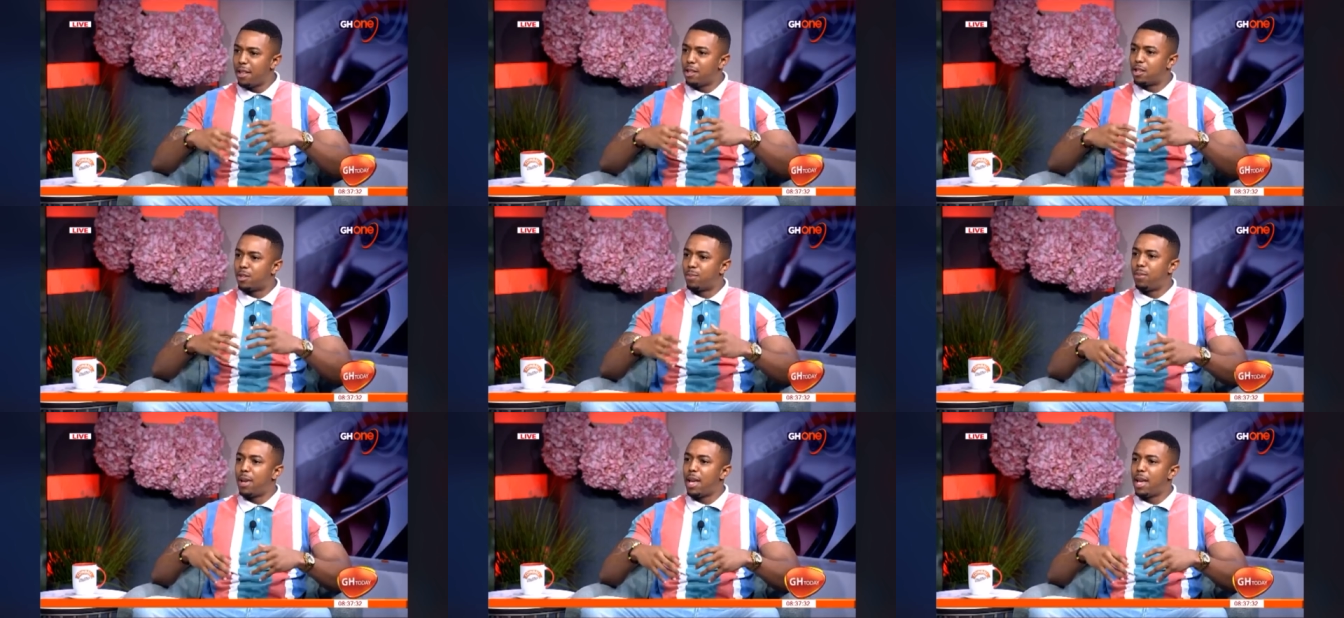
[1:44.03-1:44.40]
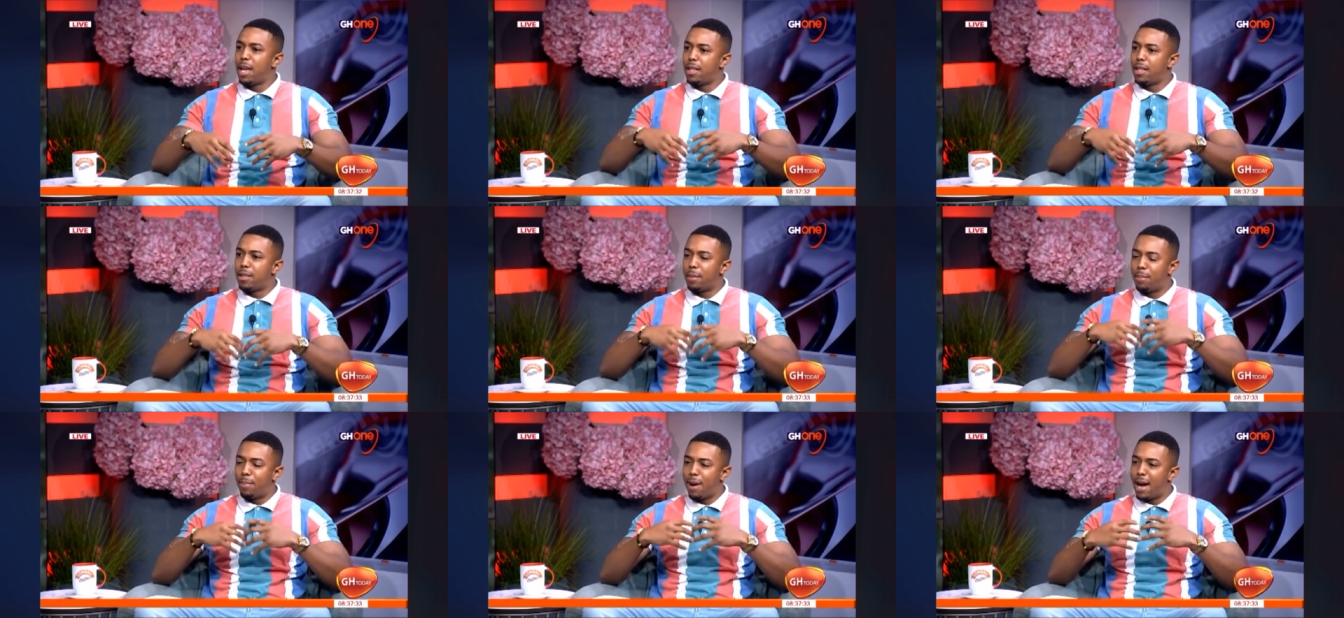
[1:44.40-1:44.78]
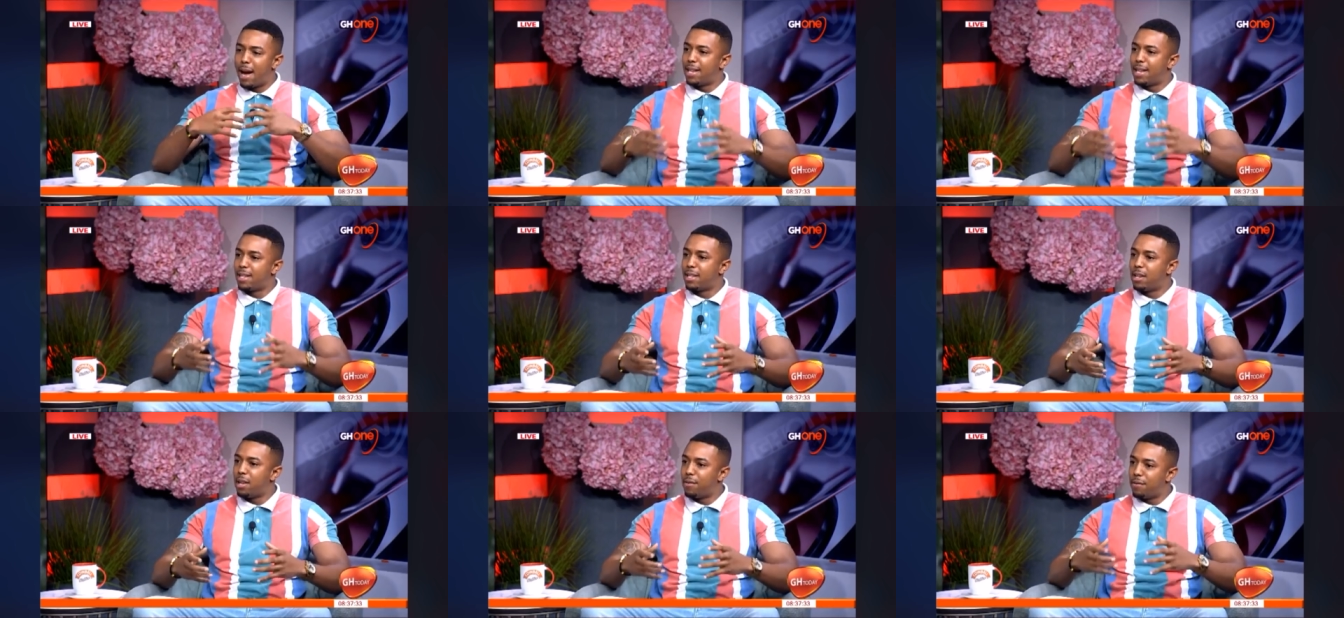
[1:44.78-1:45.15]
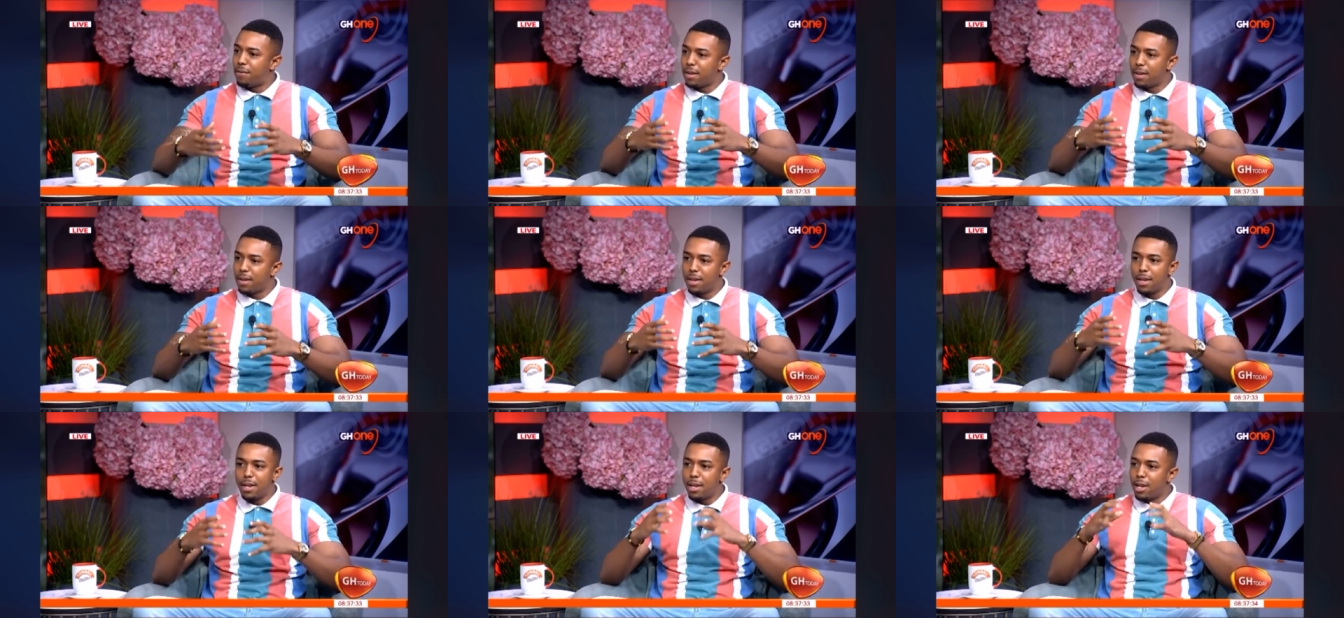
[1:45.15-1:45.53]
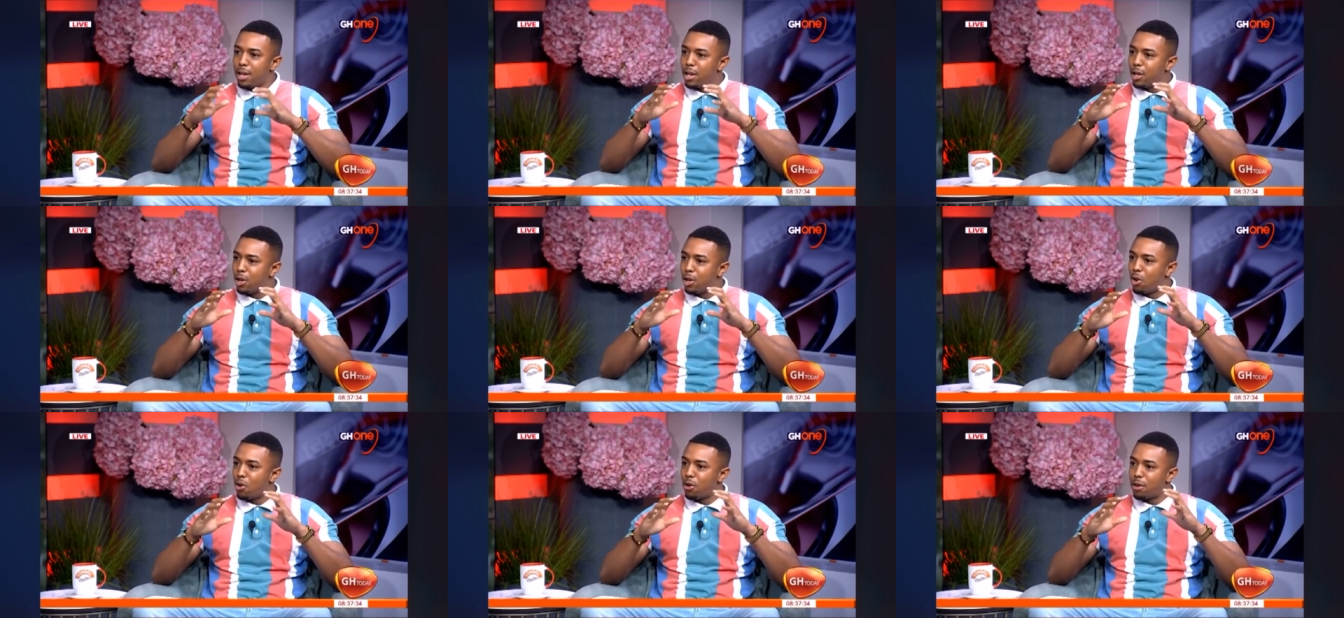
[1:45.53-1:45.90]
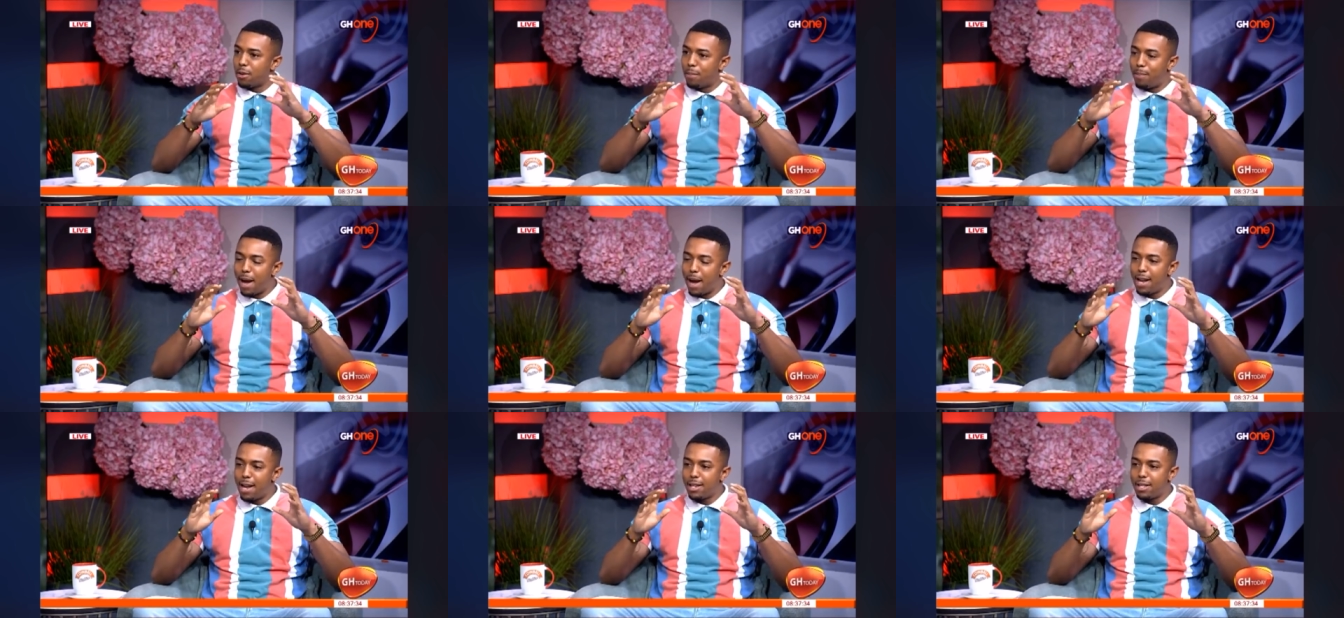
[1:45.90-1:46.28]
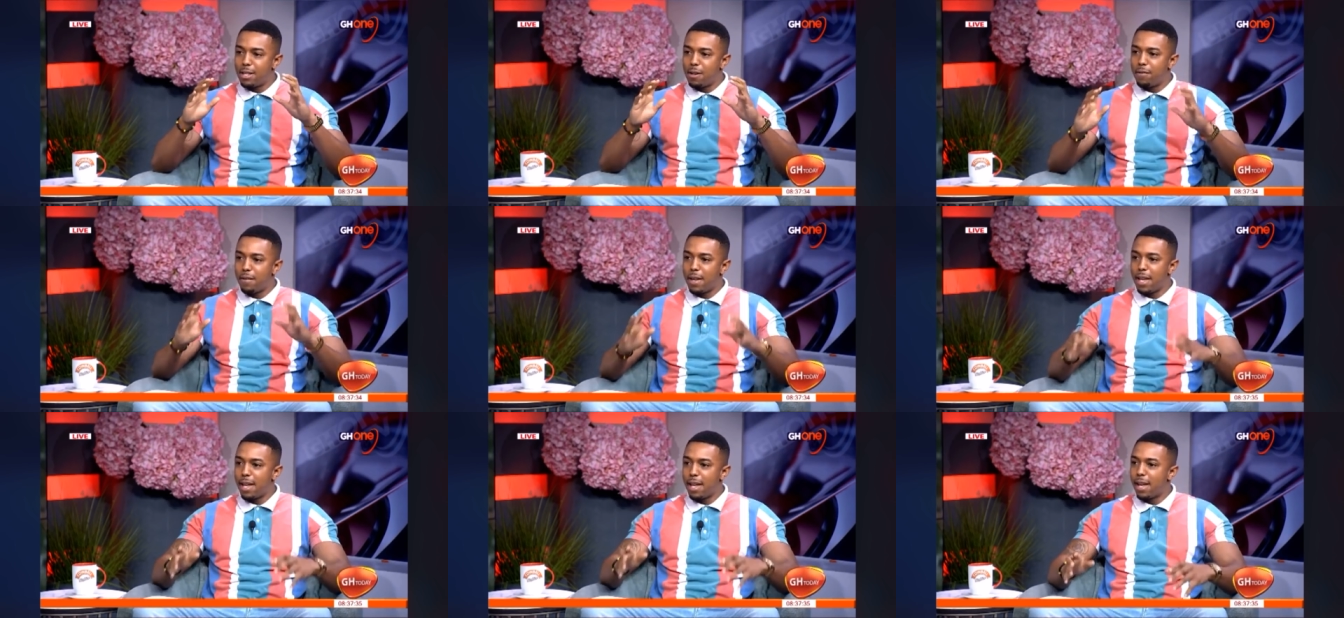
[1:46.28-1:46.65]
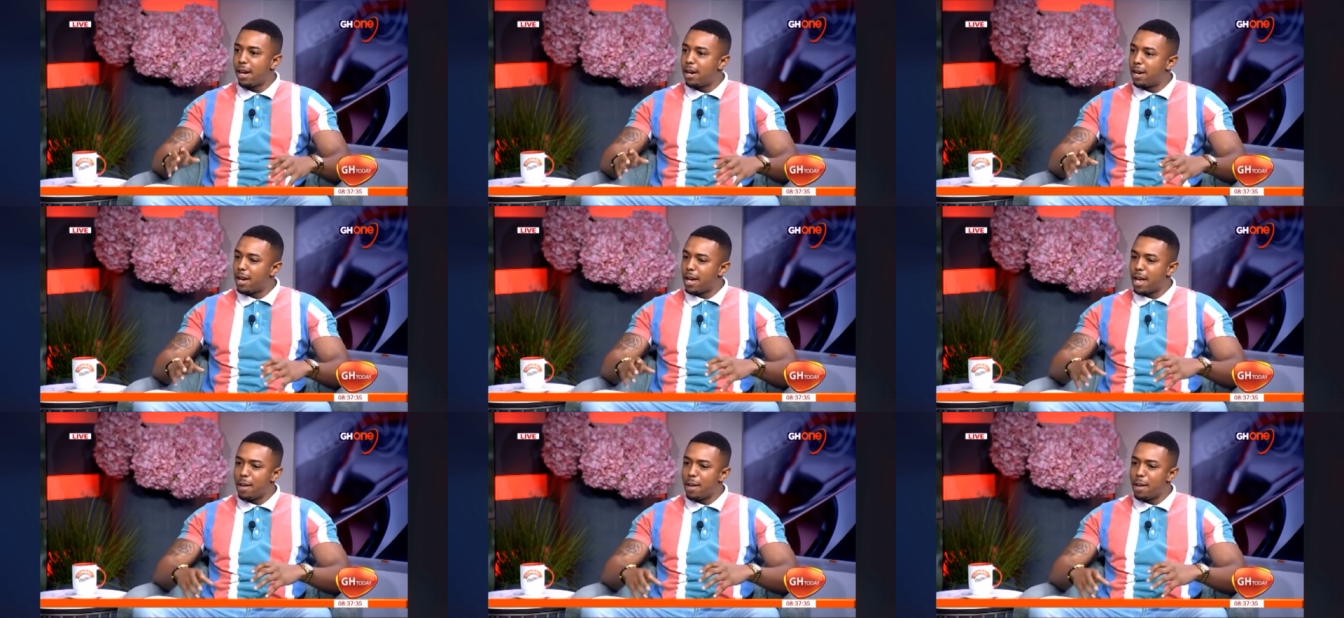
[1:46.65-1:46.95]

display the positive, you know, the positive uh,